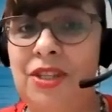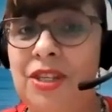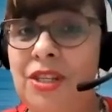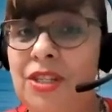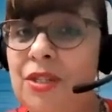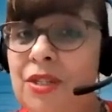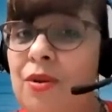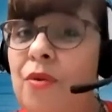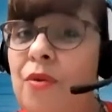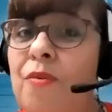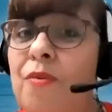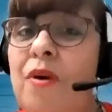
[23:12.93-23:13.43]

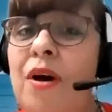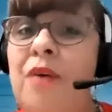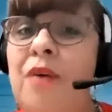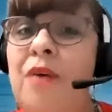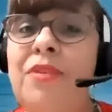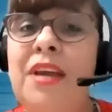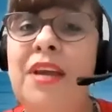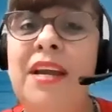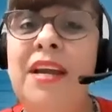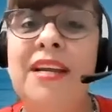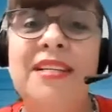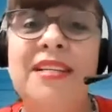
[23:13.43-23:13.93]
just go
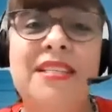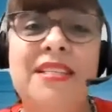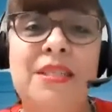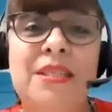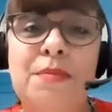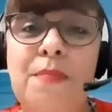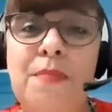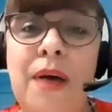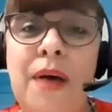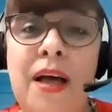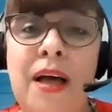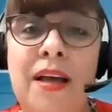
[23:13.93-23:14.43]
out there and
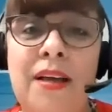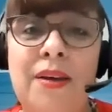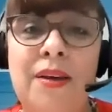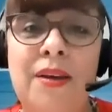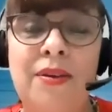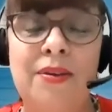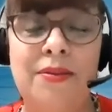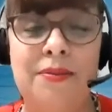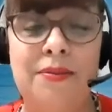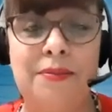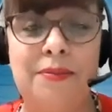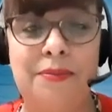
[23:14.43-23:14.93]

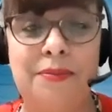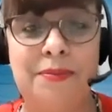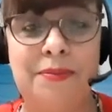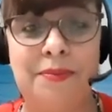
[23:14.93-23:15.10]
smile.